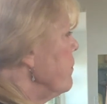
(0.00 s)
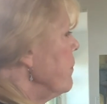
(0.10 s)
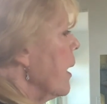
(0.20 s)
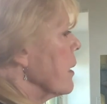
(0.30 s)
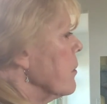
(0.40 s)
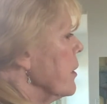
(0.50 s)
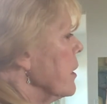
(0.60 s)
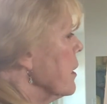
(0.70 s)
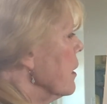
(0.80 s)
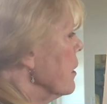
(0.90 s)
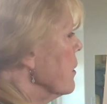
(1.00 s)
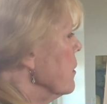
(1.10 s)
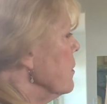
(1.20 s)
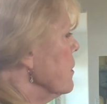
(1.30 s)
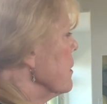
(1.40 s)
Back we
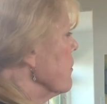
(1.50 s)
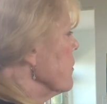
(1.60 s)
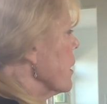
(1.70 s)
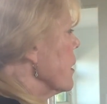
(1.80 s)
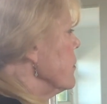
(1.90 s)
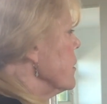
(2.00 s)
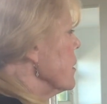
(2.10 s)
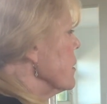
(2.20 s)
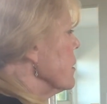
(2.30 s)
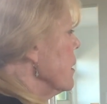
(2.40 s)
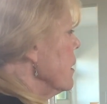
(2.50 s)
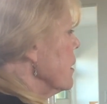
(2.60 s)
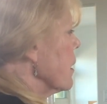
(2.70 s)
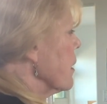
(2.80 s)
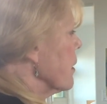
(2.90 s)
go. Sometimes it
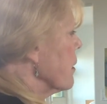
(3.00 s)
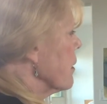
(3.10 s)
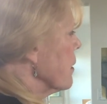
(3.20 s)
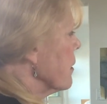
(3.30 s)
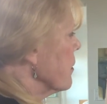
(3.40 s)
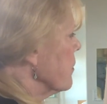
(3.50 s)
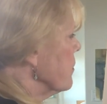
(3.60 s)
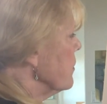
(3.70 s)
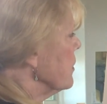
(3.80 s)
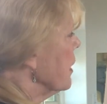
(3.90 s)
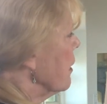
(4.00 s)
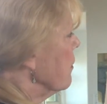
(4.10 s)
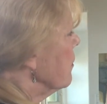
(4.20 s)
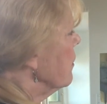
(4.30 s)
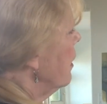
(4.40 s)
comes out